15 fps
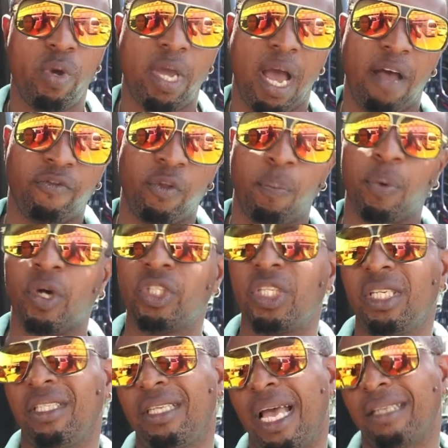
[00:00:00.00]
where you have to
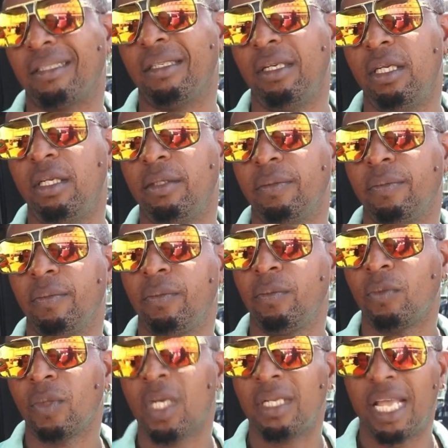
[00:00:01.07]
purchase gasoline.
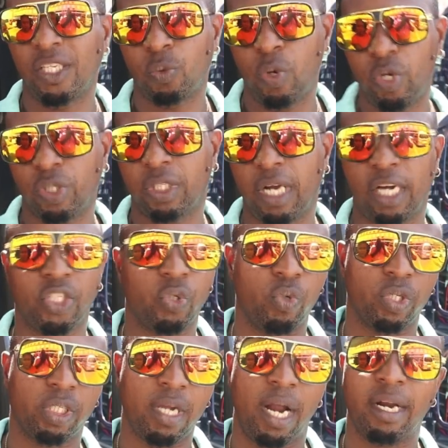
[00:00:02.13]
That's where you start. So
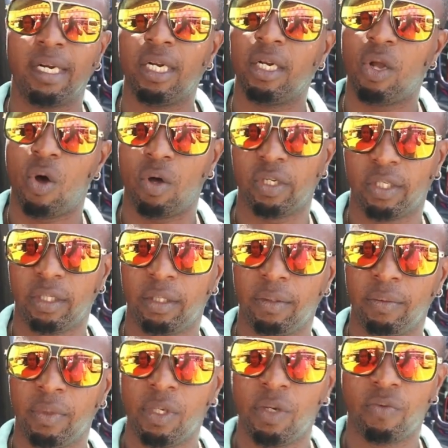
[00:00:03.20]
you start at a loss
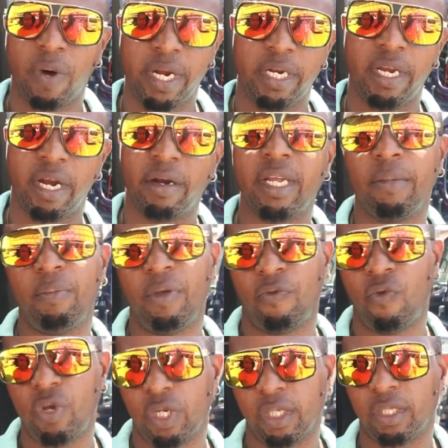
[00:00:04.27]
right there and
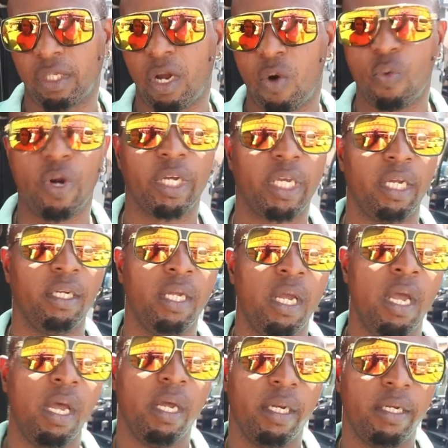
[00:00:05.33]
before you can start working.
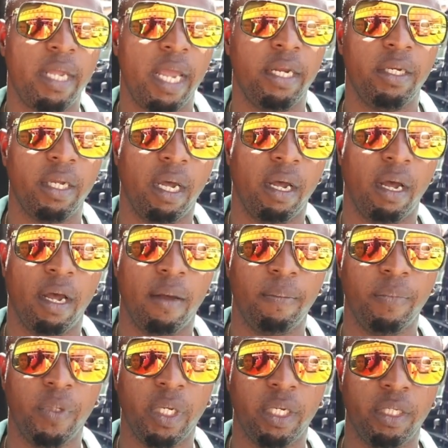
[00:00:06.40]
Then
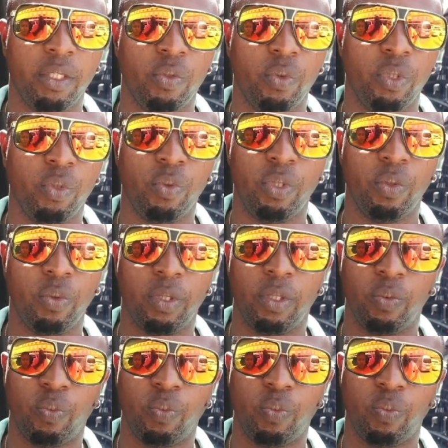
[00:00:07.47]
um, you, you, you,